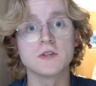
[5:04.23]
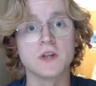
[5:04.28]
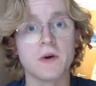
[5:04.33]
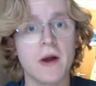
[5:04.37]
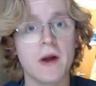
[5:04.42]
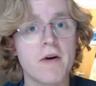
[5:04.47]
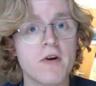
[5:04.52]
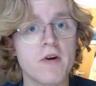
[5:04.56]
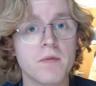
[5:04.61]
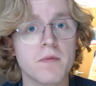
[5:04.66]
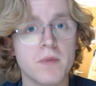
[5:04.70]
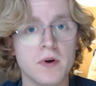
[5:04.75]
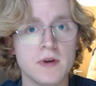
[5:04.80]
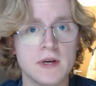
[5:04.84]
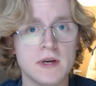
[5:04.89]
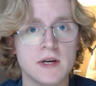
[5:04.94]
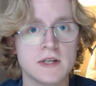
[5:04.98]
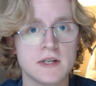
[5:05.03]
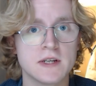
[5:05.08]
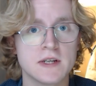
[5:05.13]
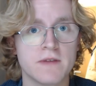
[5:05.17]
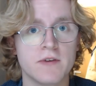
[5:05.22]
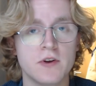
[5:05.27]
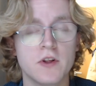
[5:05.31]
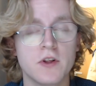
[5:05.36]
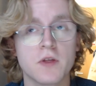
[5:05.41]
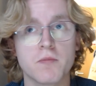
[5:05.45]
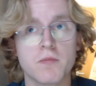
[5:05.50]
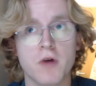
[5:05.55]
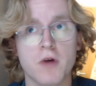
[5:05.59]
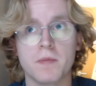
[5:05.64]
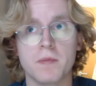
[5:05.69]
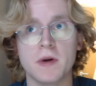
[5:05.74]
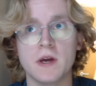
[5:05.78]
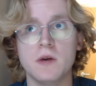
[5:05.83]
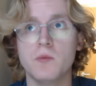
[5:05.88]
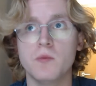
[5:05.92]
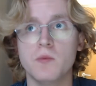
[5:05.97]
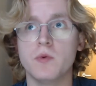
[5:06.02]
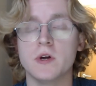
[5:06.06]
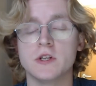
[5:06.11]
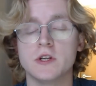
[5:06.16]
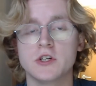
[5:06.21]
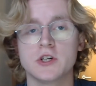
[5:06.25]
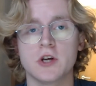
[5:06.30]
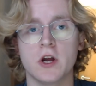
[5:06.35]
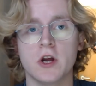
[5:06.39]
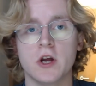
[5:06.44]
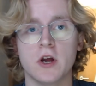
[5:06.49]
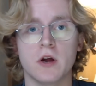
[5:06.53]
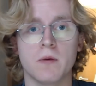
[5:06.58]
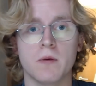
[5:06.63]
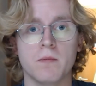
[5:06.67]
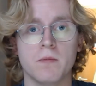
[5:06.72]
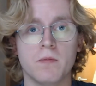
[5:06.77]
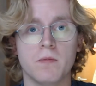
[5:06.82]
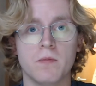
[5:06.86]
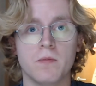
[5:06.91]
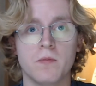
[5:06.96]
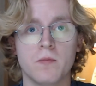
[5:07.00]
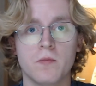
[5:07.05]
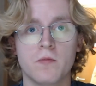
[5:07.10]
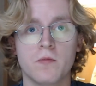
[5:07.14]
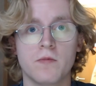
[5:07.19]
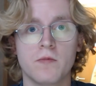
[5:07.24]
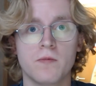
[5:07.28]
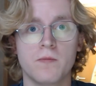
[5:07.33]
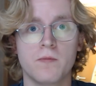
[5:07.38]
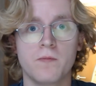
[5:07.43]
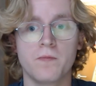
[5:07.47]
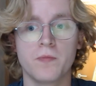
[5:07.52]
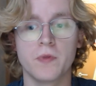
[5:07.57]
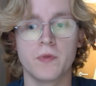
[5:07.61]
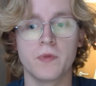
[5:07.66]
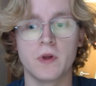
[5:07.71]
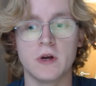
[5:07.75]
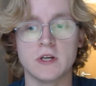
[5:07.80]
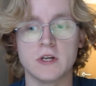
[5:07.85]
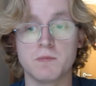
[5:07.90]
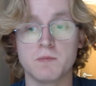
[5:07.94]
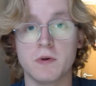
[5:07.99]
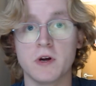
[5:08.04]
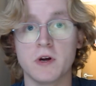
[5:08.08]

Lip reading: herringbone gears have another property which spur